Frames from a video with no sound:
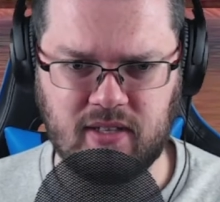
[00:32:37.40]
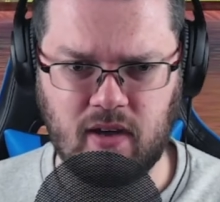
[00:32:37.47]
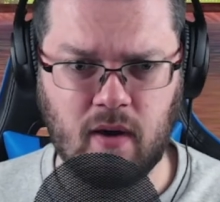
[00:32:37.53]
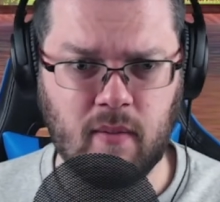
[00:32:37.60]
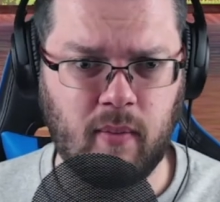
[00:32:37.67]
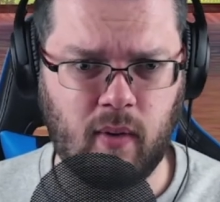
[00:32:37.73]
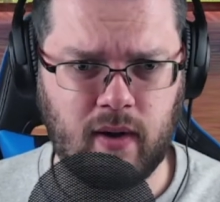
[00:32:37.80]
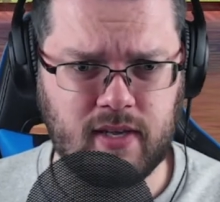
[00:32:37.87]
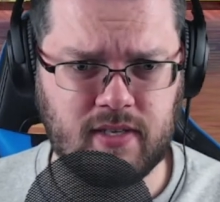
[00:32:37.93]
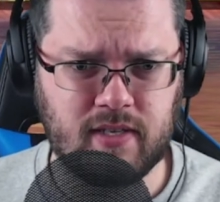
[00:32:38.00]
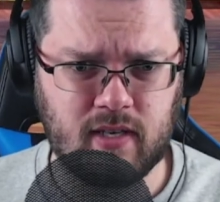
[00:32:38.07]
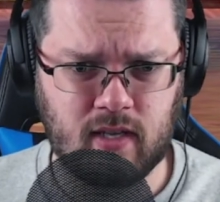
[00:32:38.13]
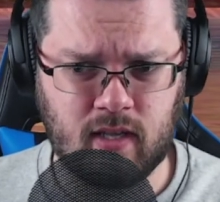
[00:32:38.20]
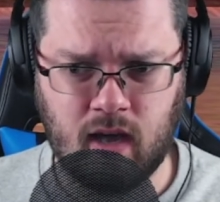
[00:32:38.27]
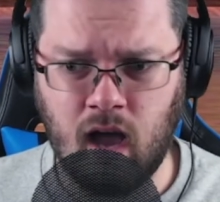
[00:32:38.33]
to your boys
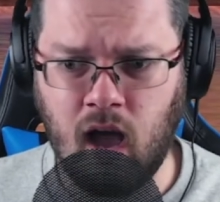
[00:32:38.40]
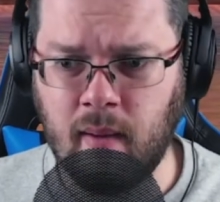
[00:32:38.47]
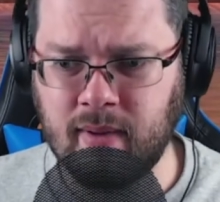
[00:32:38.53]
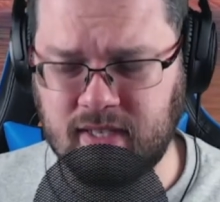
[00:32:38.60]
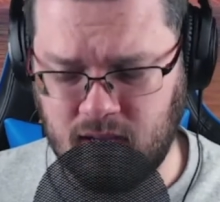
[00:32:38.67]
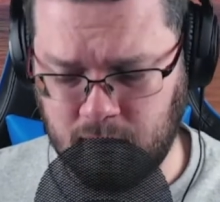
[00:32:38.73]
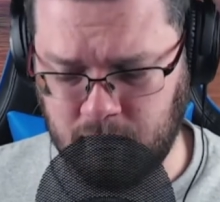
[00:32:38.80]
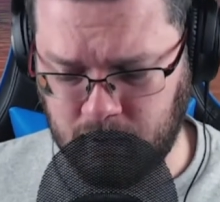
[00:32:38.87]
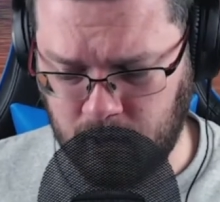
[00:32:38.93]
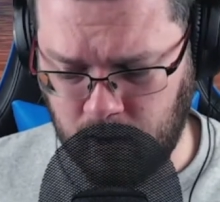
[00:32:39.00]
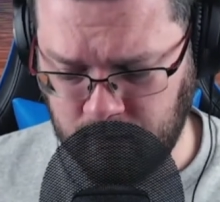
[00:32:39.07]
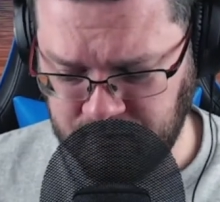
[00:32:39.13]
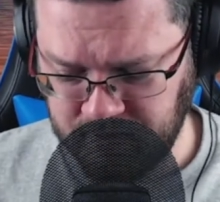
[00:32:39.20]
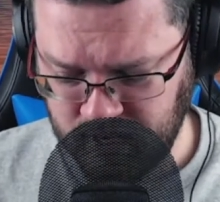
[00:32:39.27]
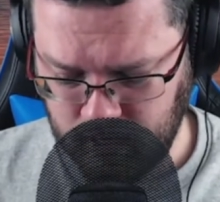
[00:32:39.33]
in the comments down
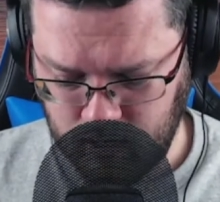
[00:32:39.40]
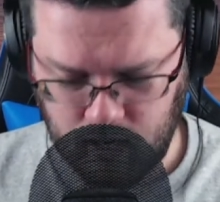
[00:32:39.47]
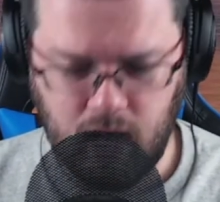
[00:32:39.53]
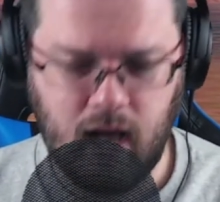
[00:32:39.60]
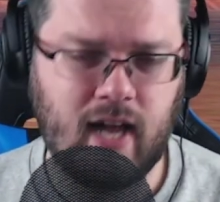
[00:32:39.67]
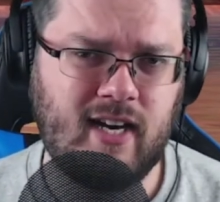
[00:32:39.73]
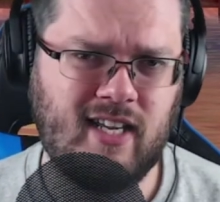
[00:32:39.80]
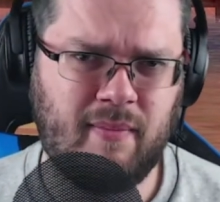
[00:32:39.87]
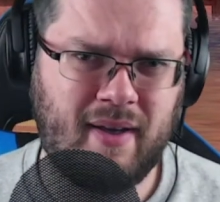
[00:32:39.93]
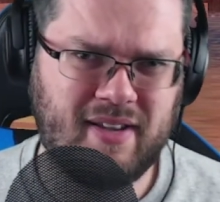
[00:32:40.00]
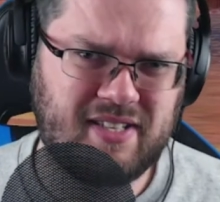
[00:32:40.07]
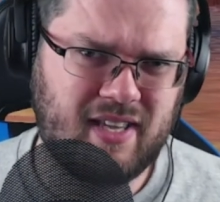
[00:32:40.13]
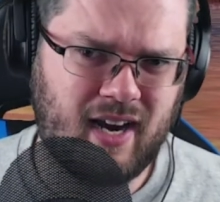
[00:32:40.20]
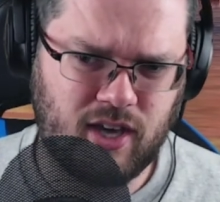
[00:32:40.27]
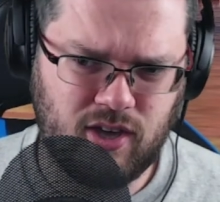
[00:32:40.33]
below. I did the
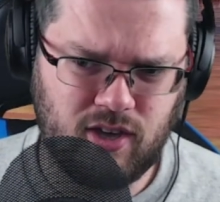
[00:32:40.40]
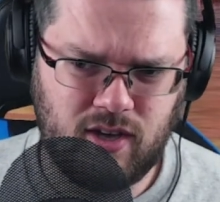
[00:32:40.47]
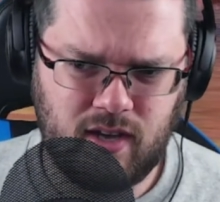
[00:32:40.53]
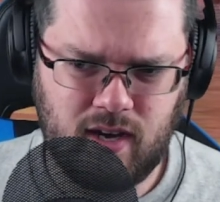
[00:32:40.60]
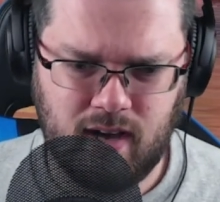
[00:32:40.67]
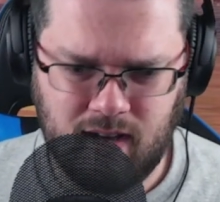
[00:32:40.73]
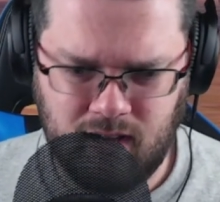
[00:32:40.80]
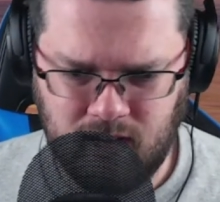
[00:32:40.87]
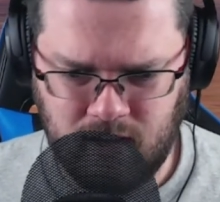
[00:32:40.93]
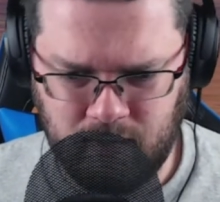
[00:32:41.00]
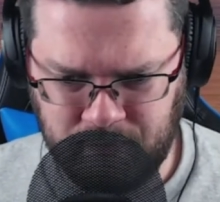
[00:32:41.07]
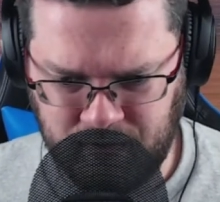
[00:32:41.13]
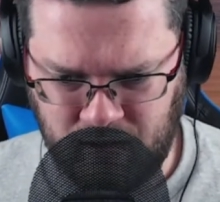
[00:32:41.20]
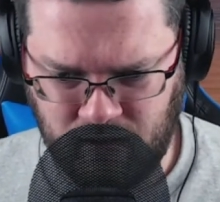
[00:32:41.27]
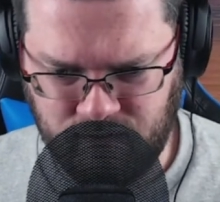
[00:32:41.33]
best that I could.
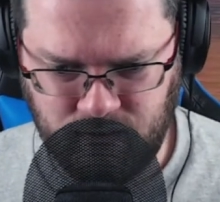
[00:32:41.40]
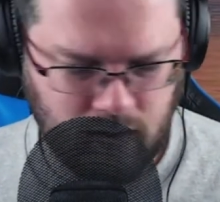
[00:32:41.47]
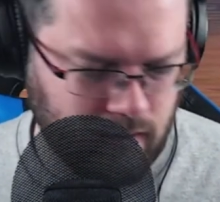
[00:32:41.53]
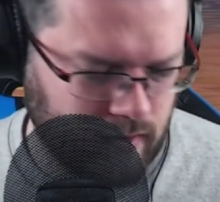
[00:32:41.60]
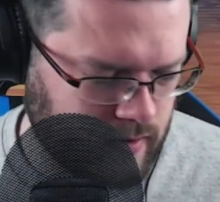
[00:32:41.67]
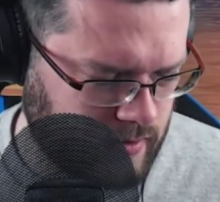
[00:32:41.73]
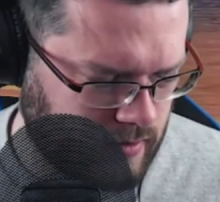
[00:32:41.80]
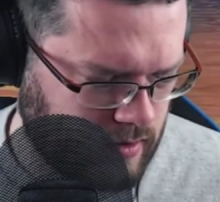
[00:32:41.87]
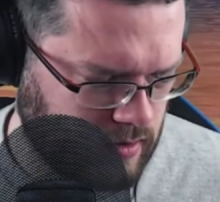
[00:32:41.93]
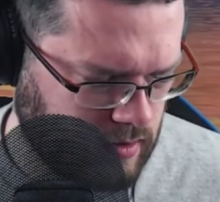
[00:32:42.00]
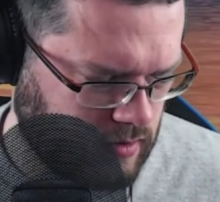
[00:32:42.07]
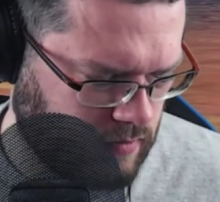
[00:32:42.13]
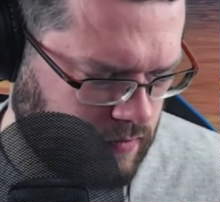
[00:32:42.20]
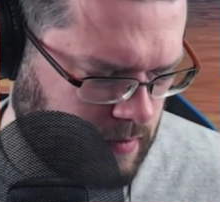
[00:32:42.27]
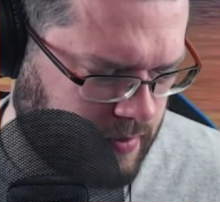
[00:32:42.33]
I figured...
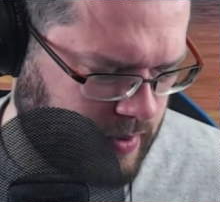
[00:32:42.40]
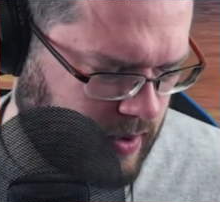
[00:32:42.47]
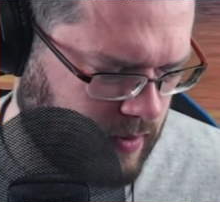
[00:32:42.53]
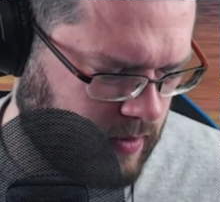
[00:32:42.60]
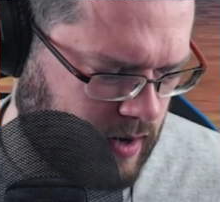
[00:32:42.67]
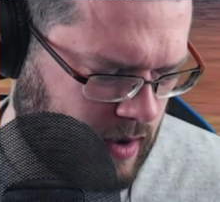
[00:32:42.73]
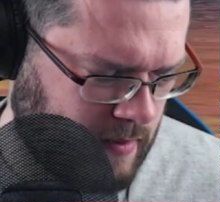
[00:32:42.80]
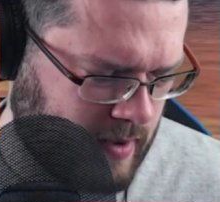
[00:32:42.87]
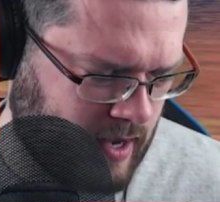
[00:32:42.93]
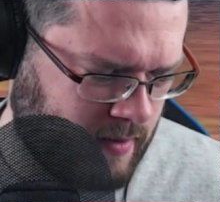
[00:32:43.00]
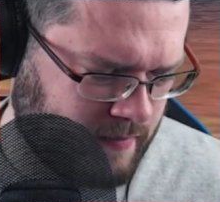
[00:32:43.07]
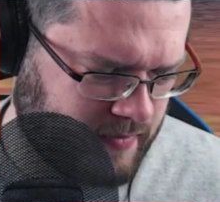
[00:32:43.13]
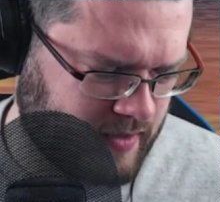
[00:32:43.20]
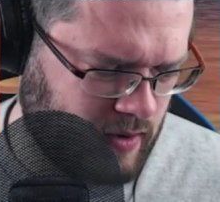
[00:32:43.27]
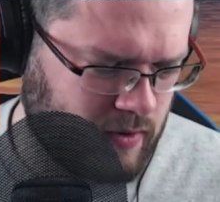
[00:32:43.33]
Reboot. I
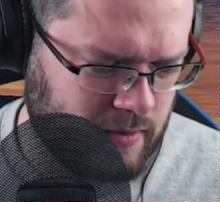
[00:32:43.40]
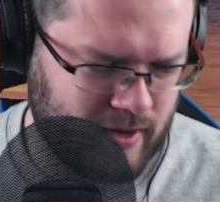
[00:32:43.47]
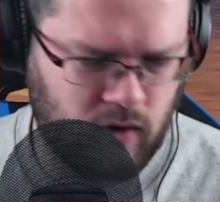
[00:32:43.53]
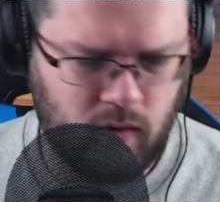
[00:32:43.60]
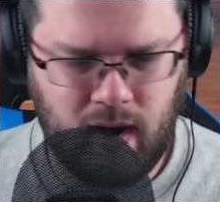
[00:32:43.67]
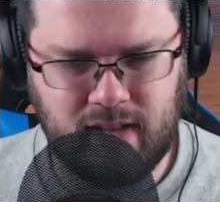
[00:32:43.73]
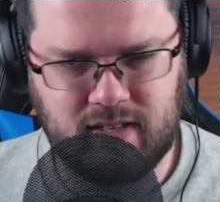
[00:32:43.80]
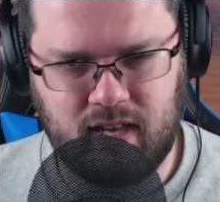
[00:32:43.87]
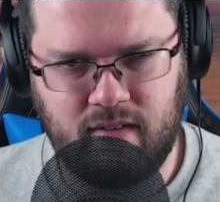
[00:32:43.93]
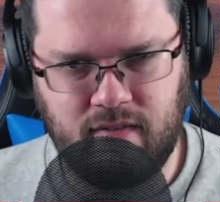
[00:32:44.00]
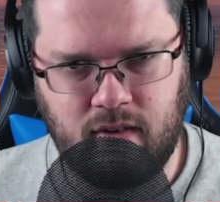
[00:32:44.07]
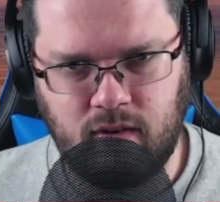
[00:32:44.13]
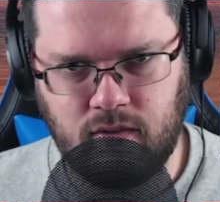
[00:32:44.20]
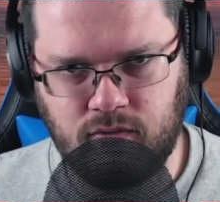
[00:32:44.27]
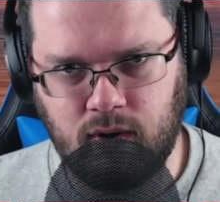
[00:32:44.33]
mean, it would have been great to have
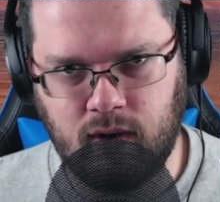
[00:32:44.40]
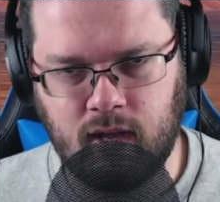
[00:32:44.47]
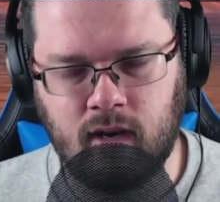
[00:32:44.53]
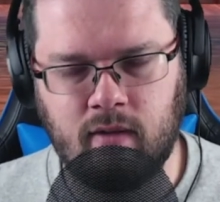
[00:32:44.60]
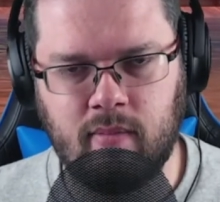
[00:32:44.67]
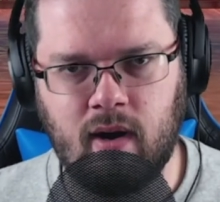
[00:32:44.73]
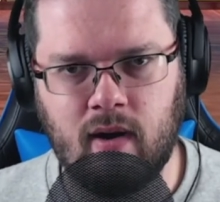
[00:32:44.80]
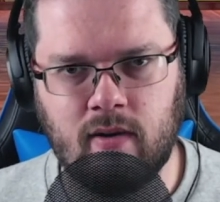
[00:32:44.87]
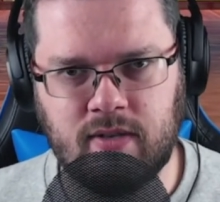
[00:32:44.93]
a freaking Libero